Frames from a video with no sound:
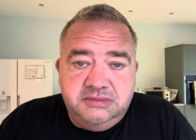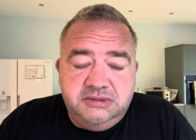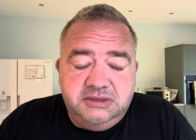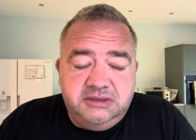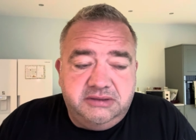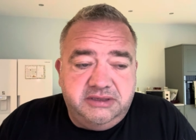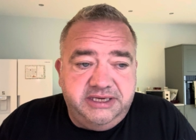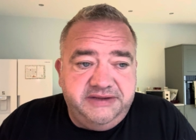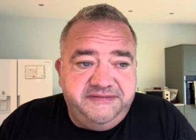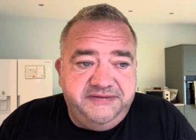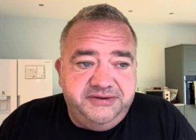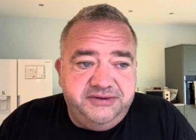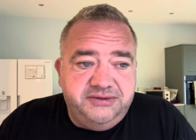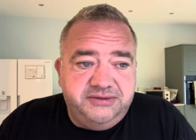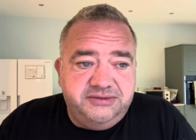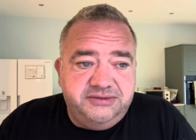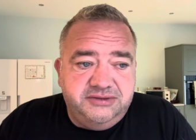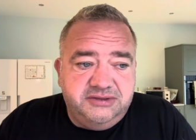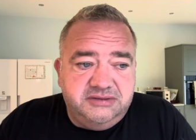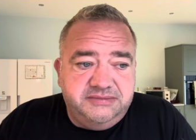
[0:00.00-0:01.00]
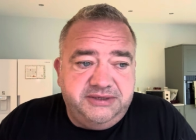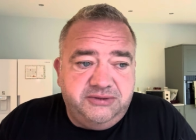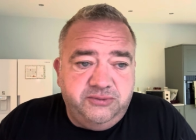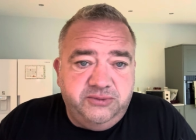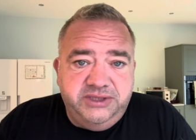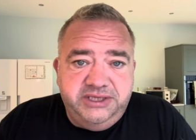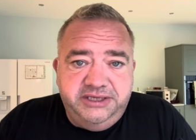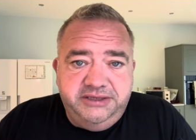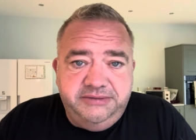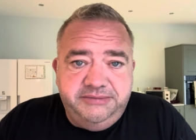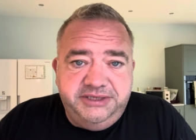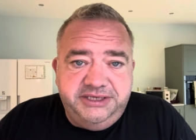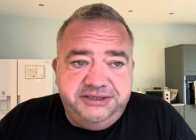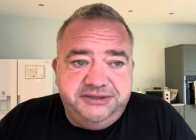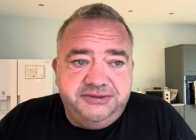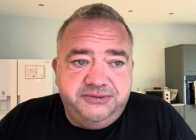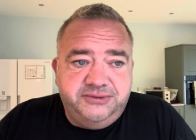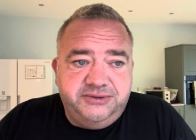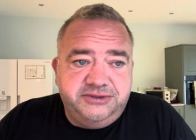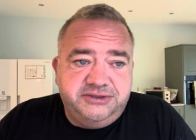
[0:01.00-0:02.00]
All right, if you don't know about William, you need
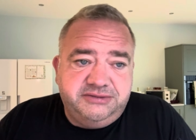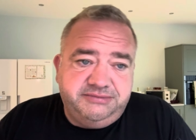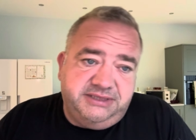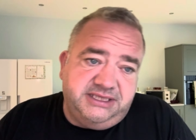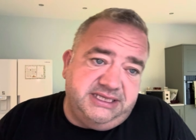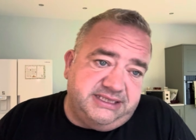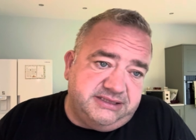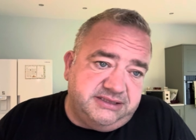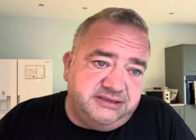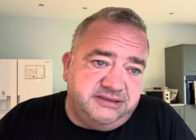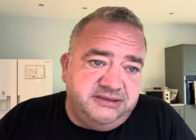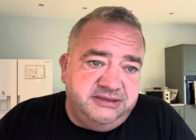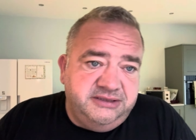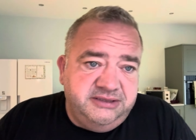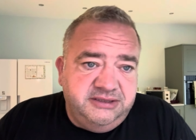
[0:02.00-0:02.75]
to watch my last